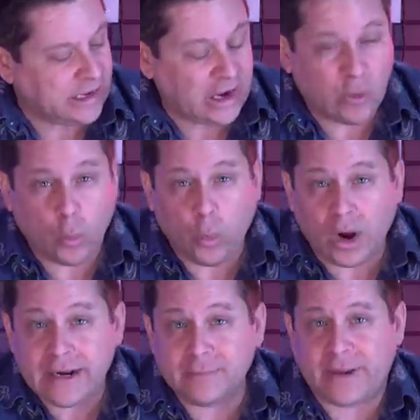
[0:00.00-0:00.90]
a
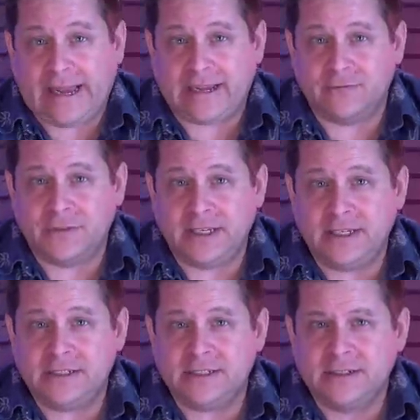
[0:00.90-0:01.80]
1-pack of
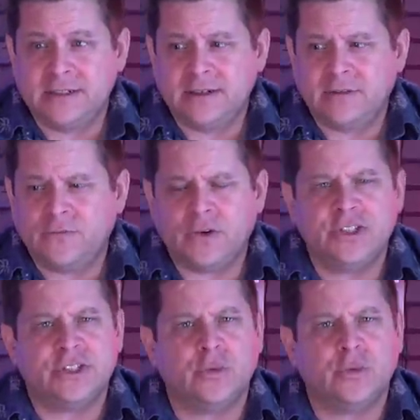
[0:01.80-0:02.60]
these for just